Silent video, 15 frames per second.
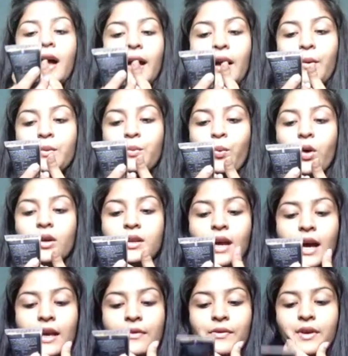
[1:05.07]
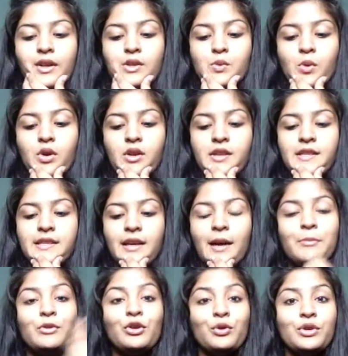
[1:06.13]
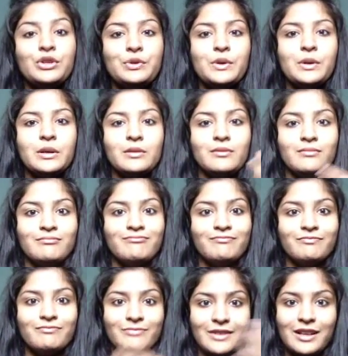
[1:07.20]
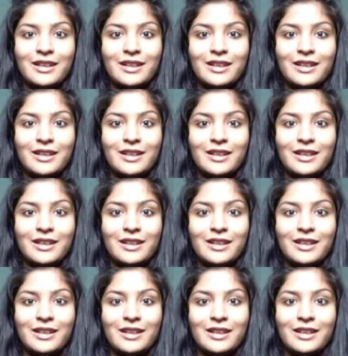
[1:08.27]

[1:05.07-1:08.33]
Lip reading: not going to do